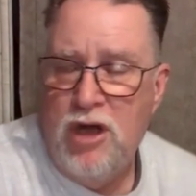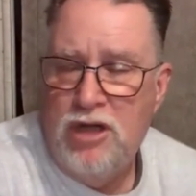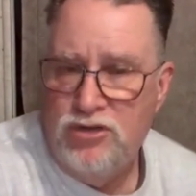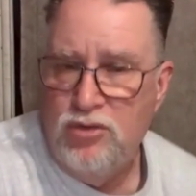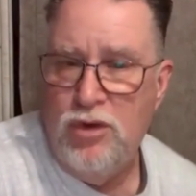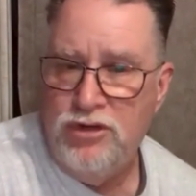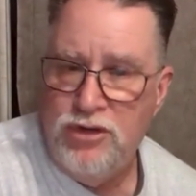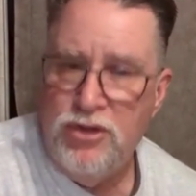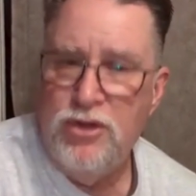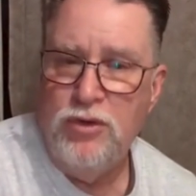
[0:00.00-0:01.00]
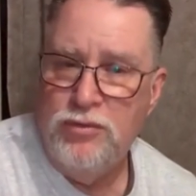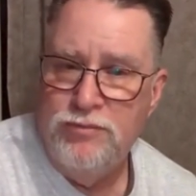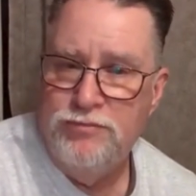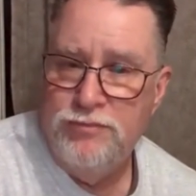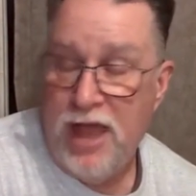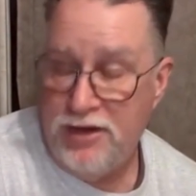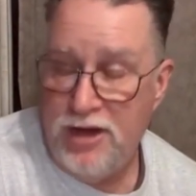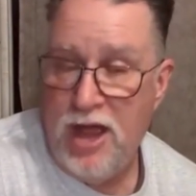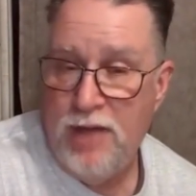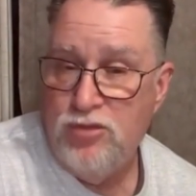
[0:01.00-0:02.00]
God's going to do at
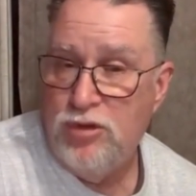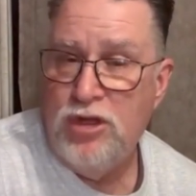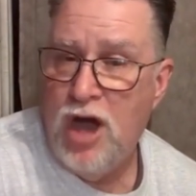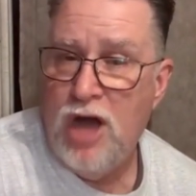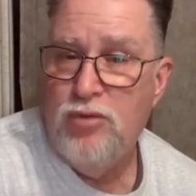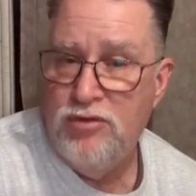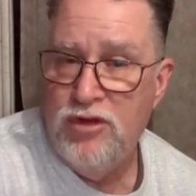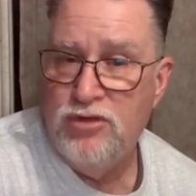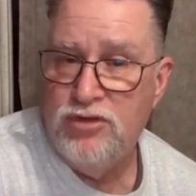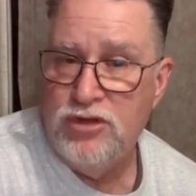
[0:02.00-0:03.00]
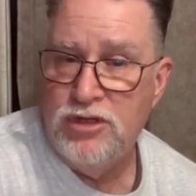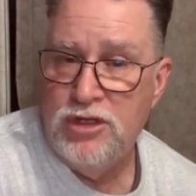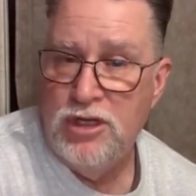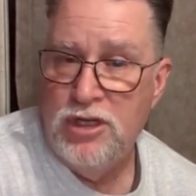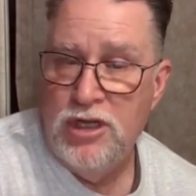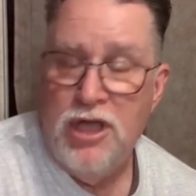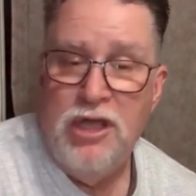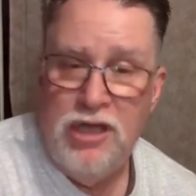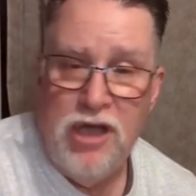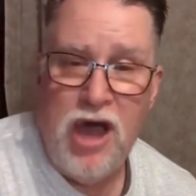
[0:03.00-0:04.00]
times when God reveals it.
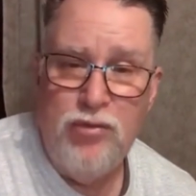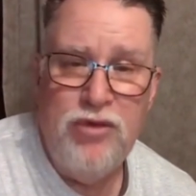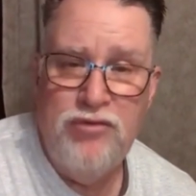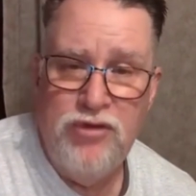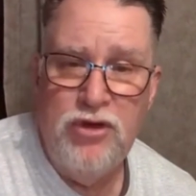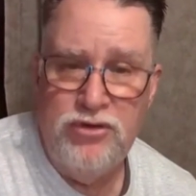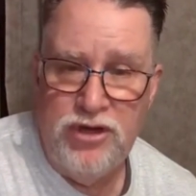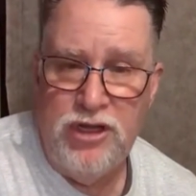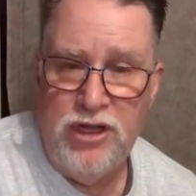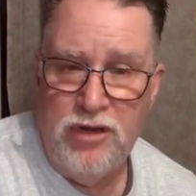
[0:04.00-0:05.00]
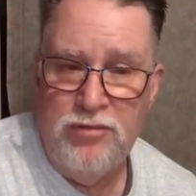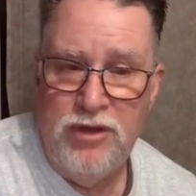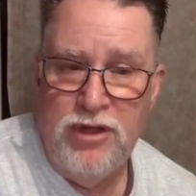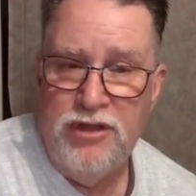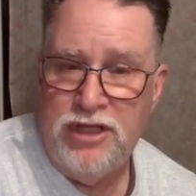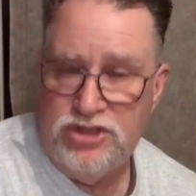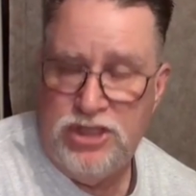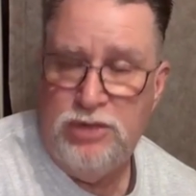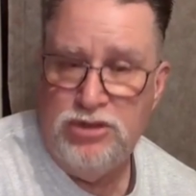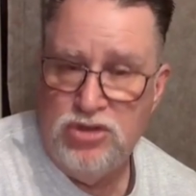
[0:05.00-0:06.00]
God revealed to him that
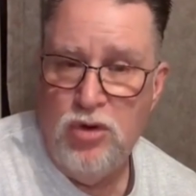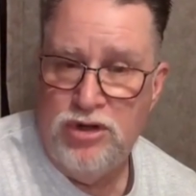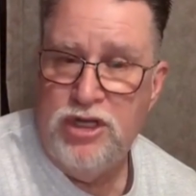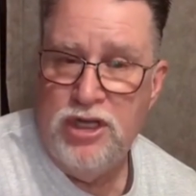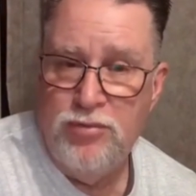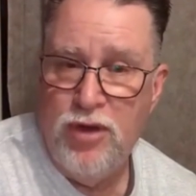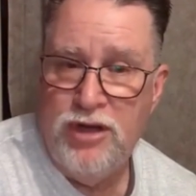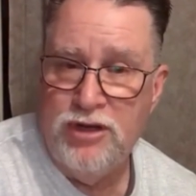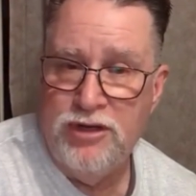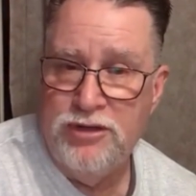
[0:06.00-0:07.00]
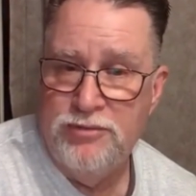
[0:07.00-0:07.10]
she was going to get pregnant.